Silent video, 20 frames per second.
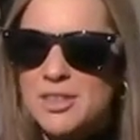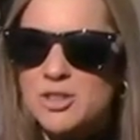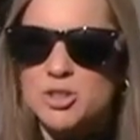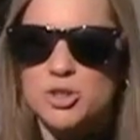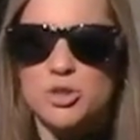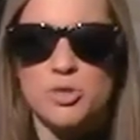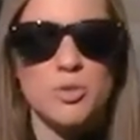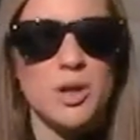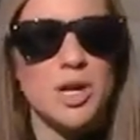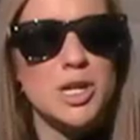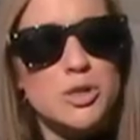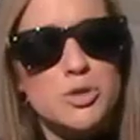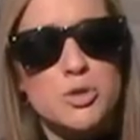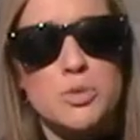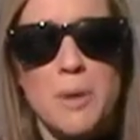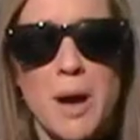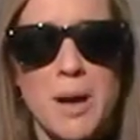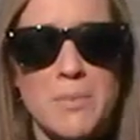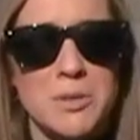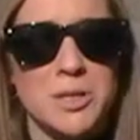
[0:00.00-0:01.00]
There's a great
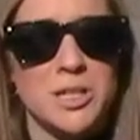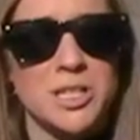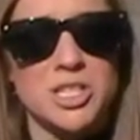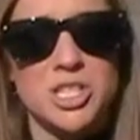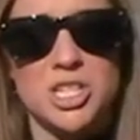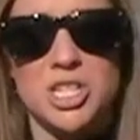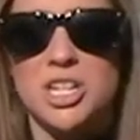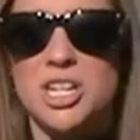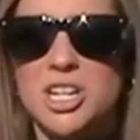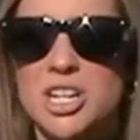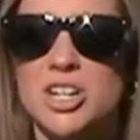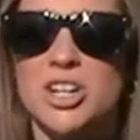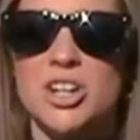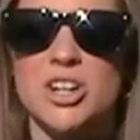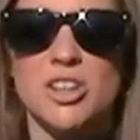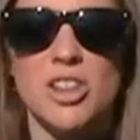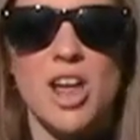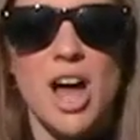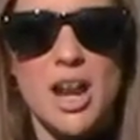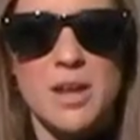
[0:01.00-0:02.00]
youth population here,
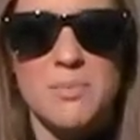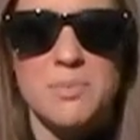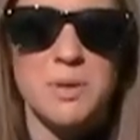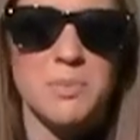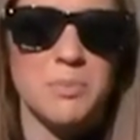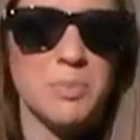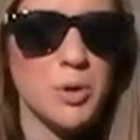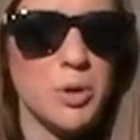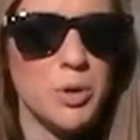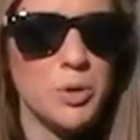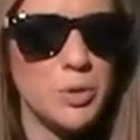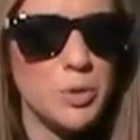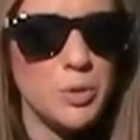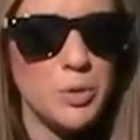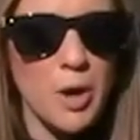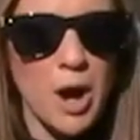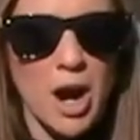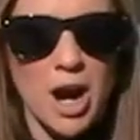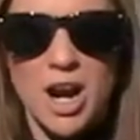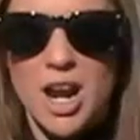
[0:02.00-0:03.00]
a lot of people
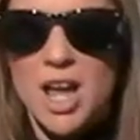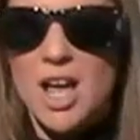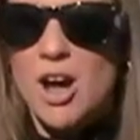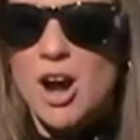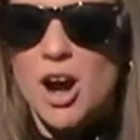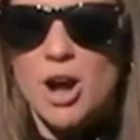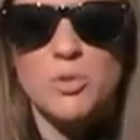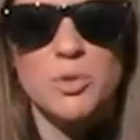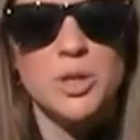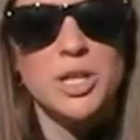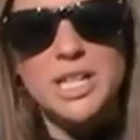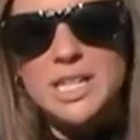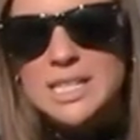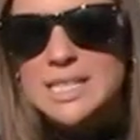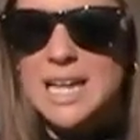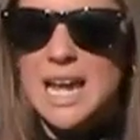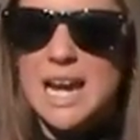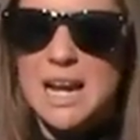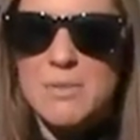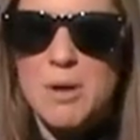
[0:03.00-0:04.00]
who are really
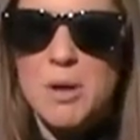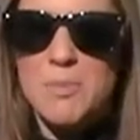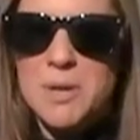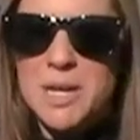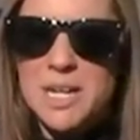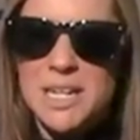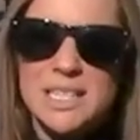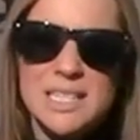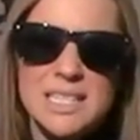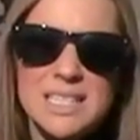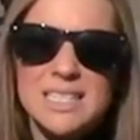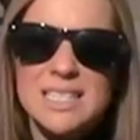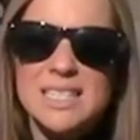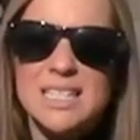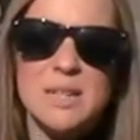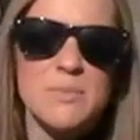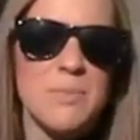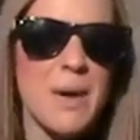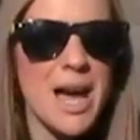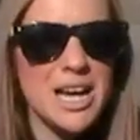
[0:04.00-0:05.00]
excited about being in
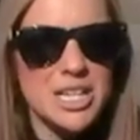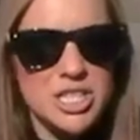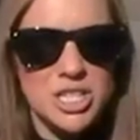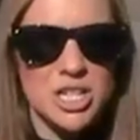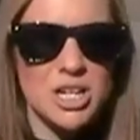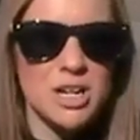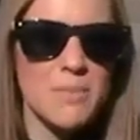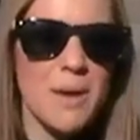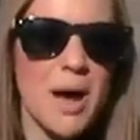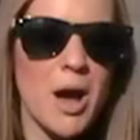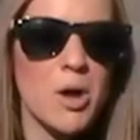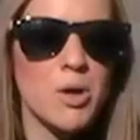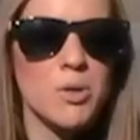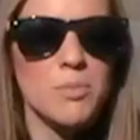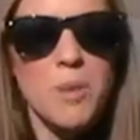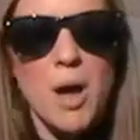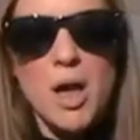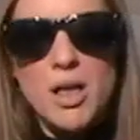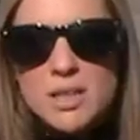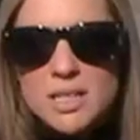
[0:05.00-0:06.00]
DC, passionate about
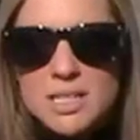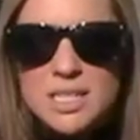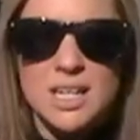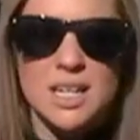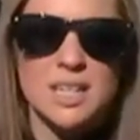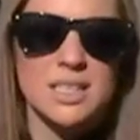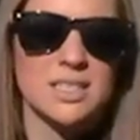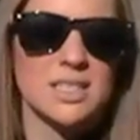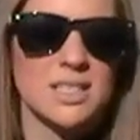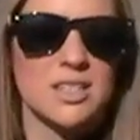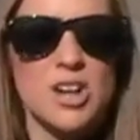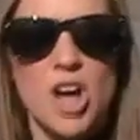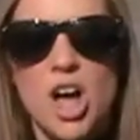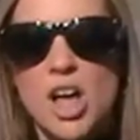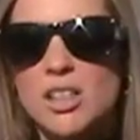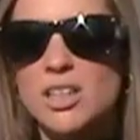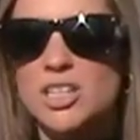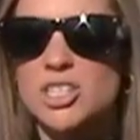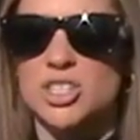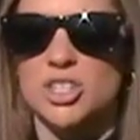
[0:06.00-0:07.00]
politics and
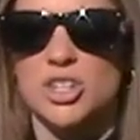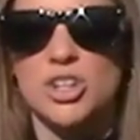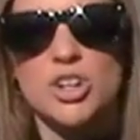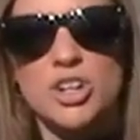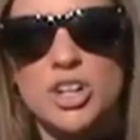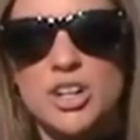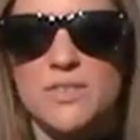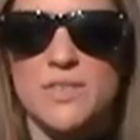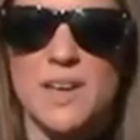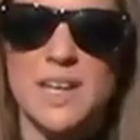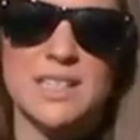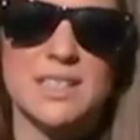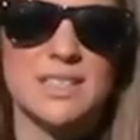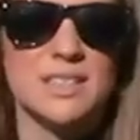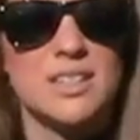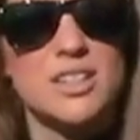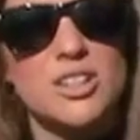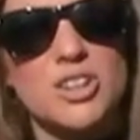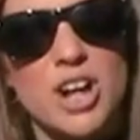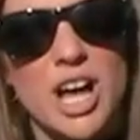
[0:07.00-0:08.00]
knowledge and current events
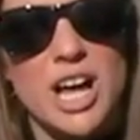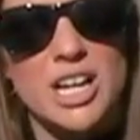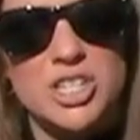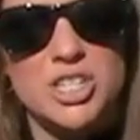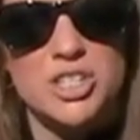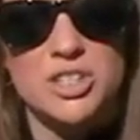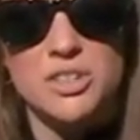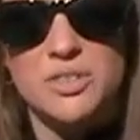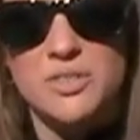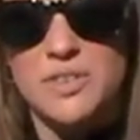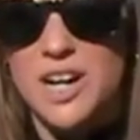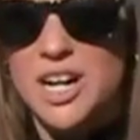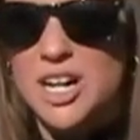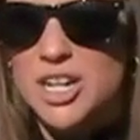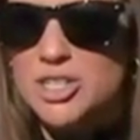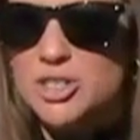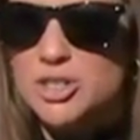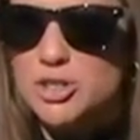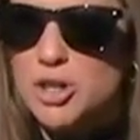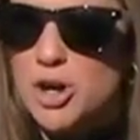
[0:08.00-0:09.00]
and international
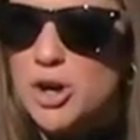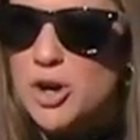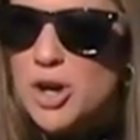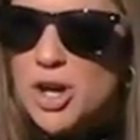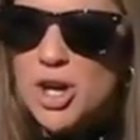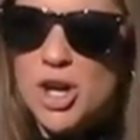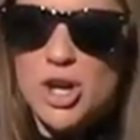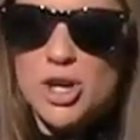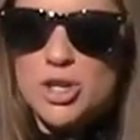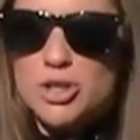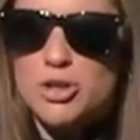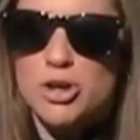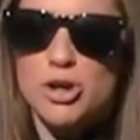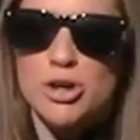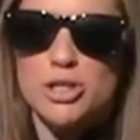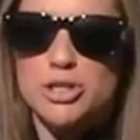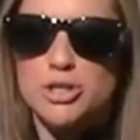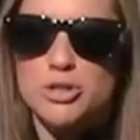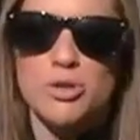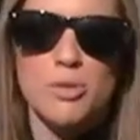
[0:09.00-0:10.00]
affairs. So you go
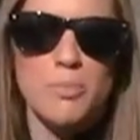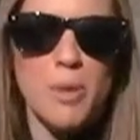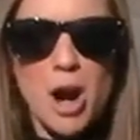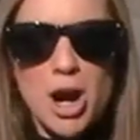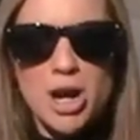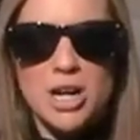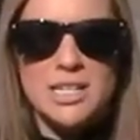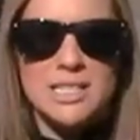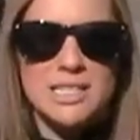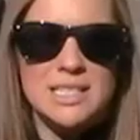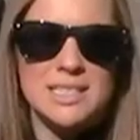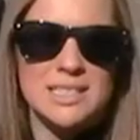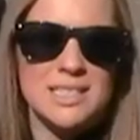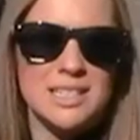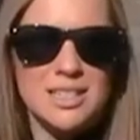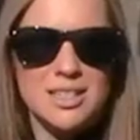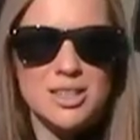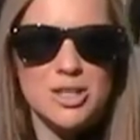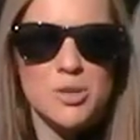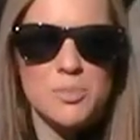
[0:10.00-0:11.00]
into a bar in
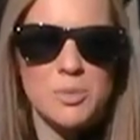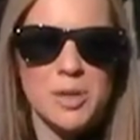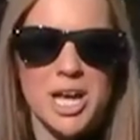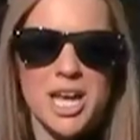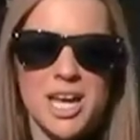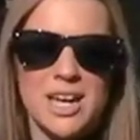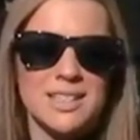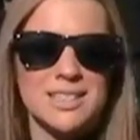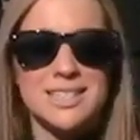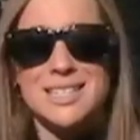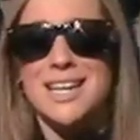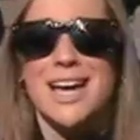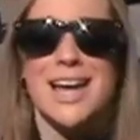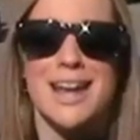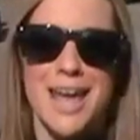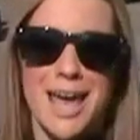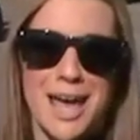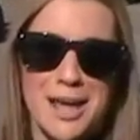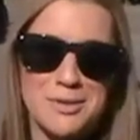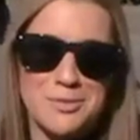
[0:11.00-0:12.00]
DC and they're playing
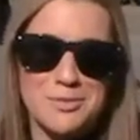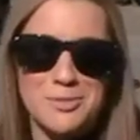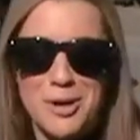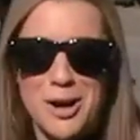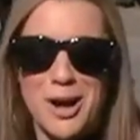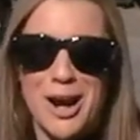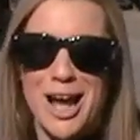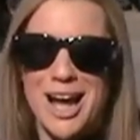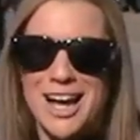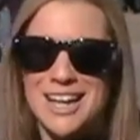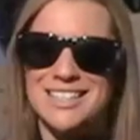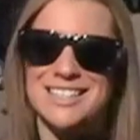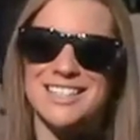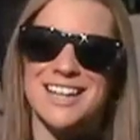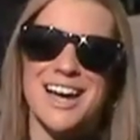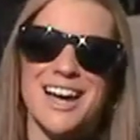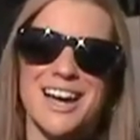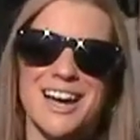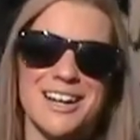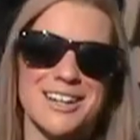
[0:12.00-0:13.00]
CNN, whereas
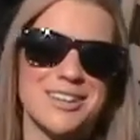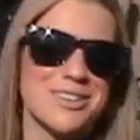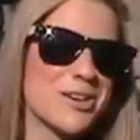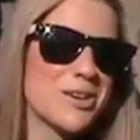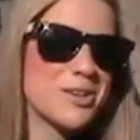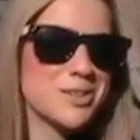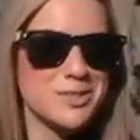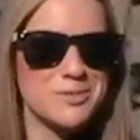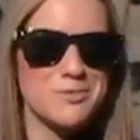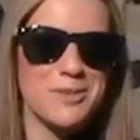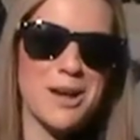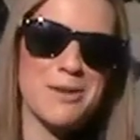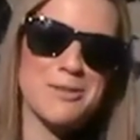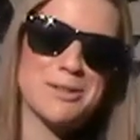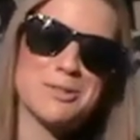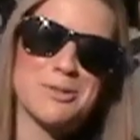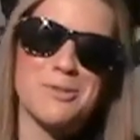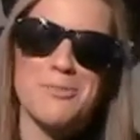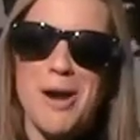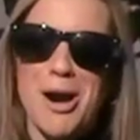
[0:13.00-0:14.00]
when I
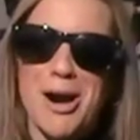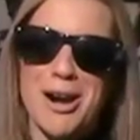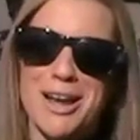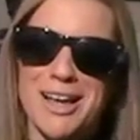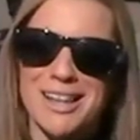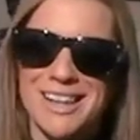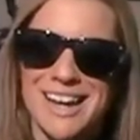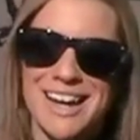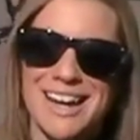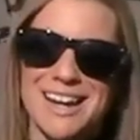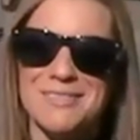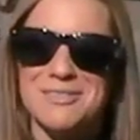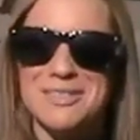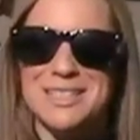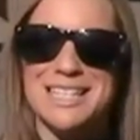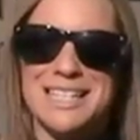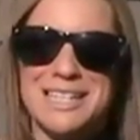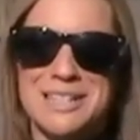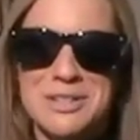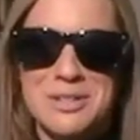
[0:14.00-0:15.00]
went to a bar in LA, it
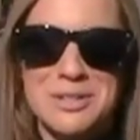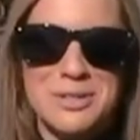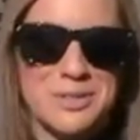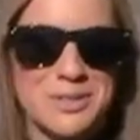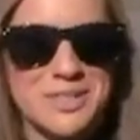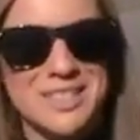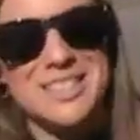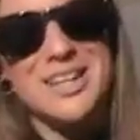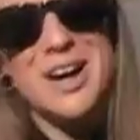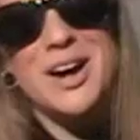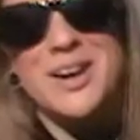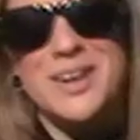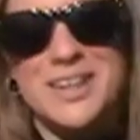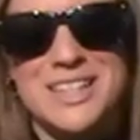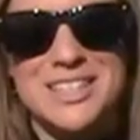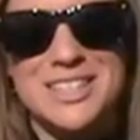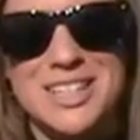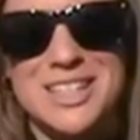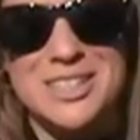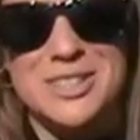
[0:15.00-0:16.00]
was E! News. So
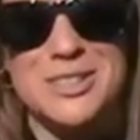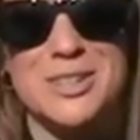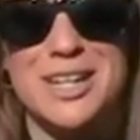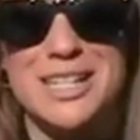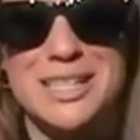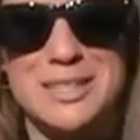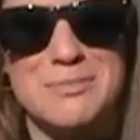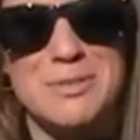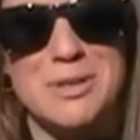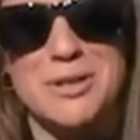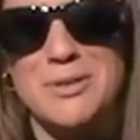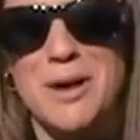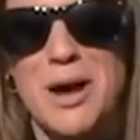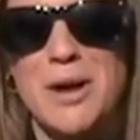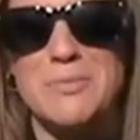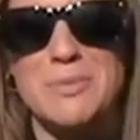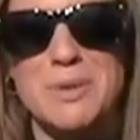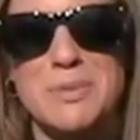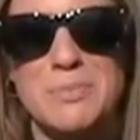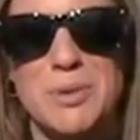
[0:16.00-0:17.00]
it's great to be
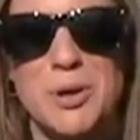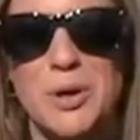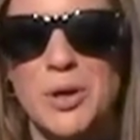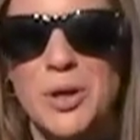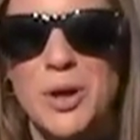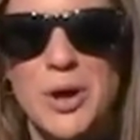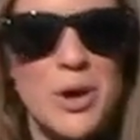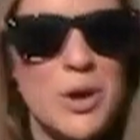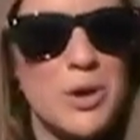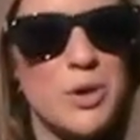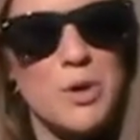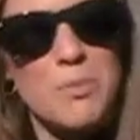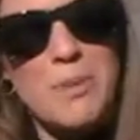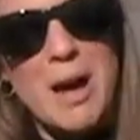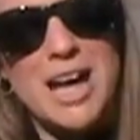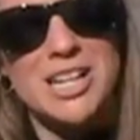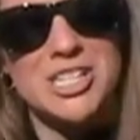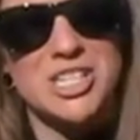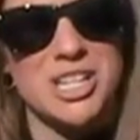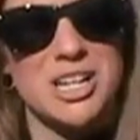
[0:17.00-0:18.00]
around people who are
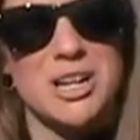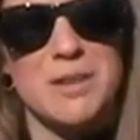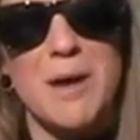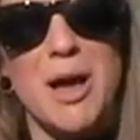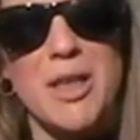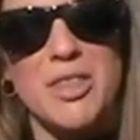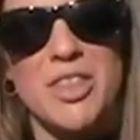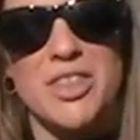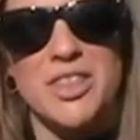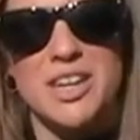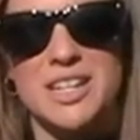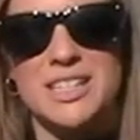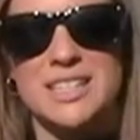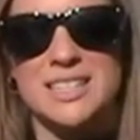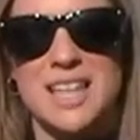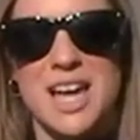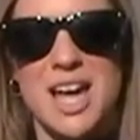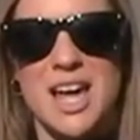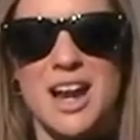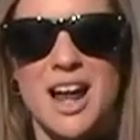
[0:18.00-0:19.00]
passionate about the things
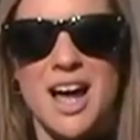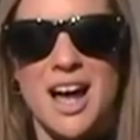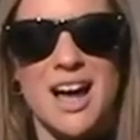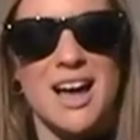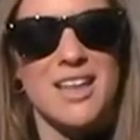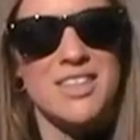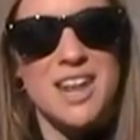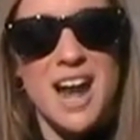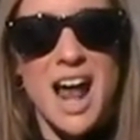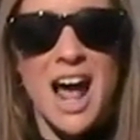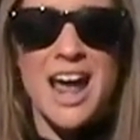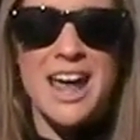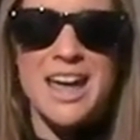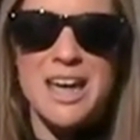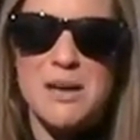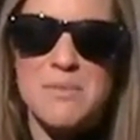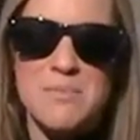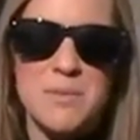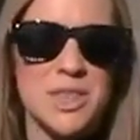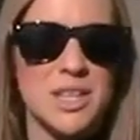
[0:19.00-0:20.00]
that I
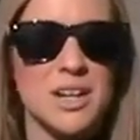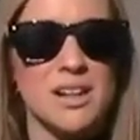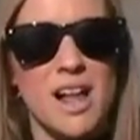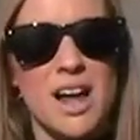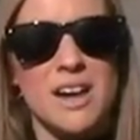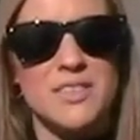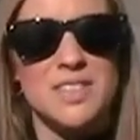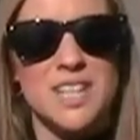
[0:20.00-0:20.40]
am and that a lot